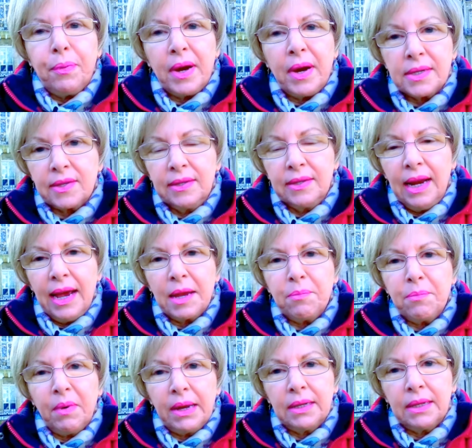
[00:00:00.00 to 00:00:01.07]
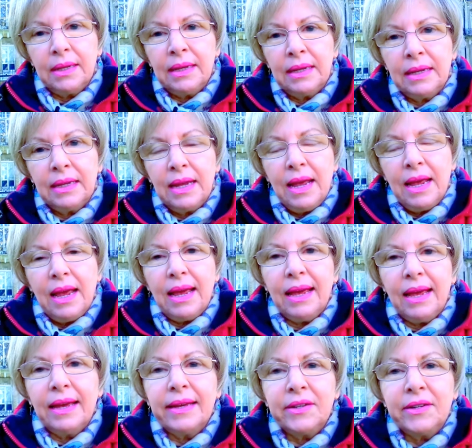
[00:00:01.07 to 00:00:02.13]
press the like button
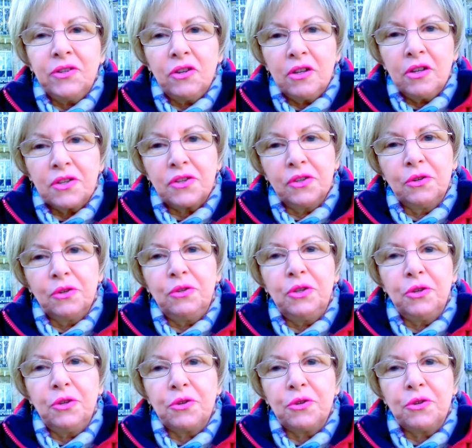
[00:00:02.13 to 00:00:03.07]
and also